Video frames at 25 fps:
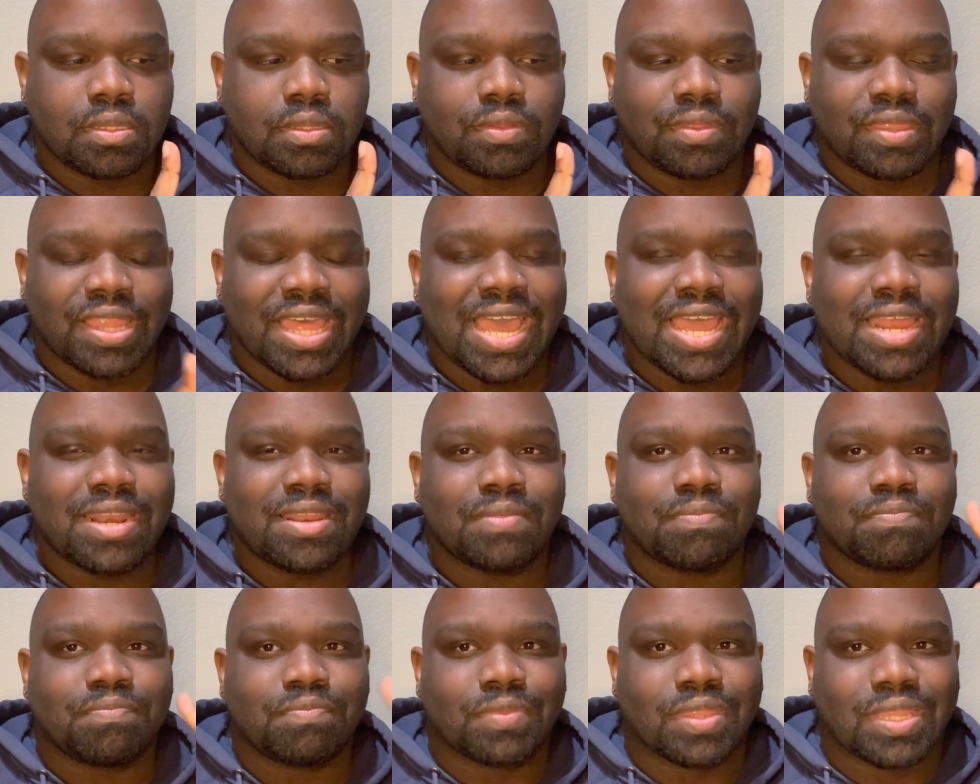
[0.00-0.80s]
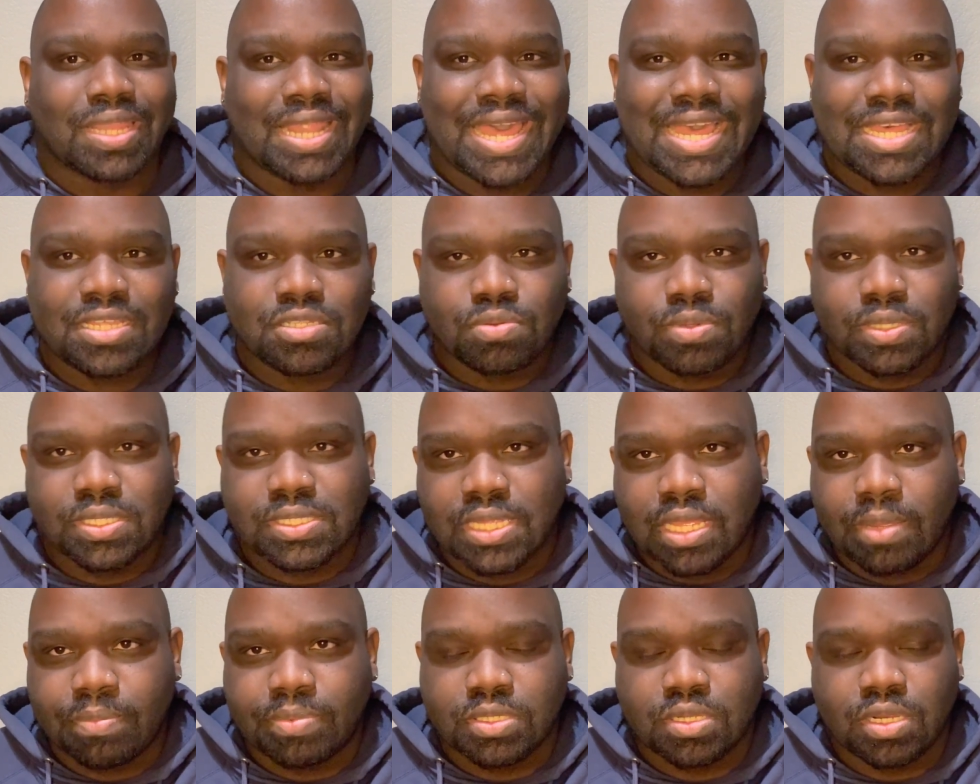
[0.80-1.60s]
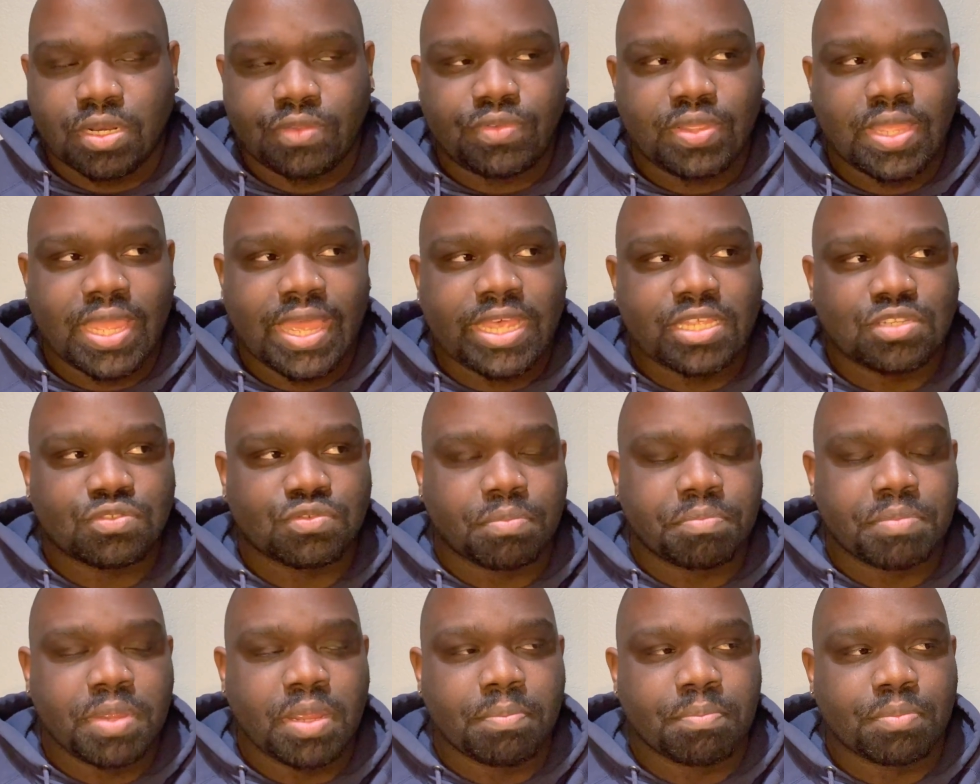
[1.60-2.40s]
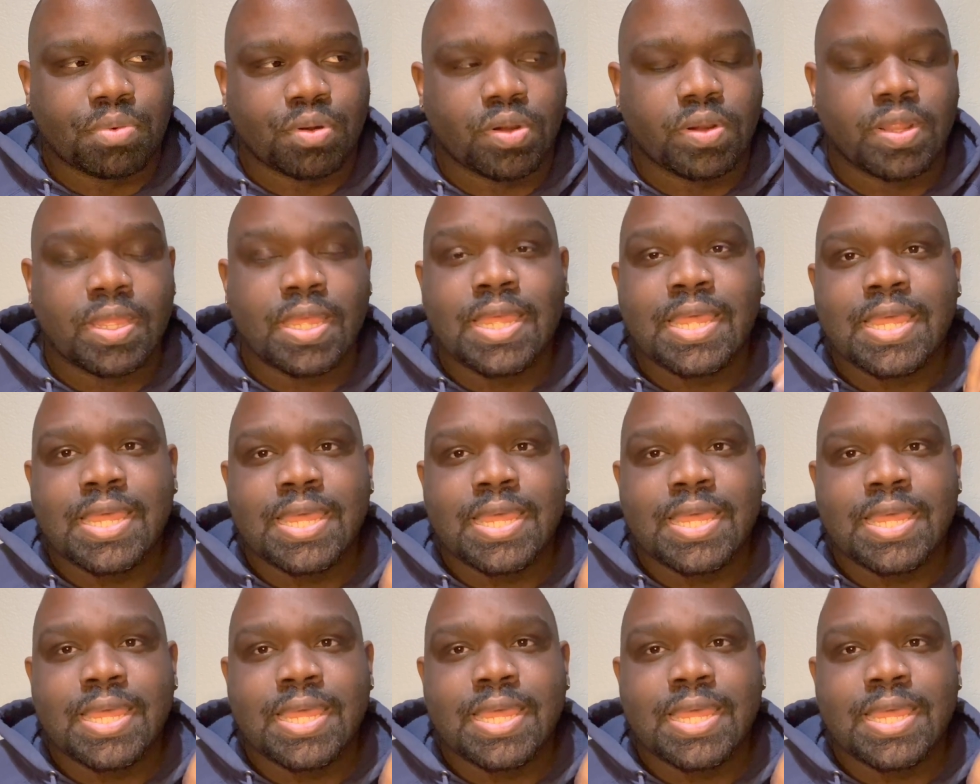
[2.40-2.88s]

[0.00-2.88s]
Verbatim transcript: that last week's episode, if you guys remember,